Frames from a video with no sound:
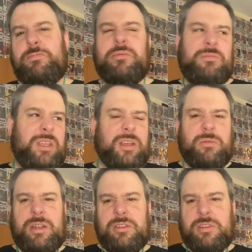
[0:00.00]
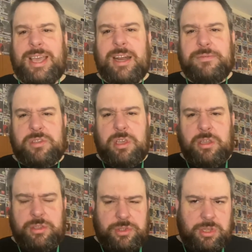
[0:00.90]
but you know, in kind of
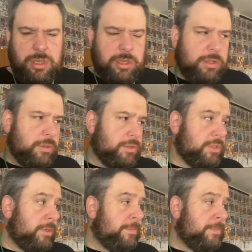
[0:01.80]
certain circles,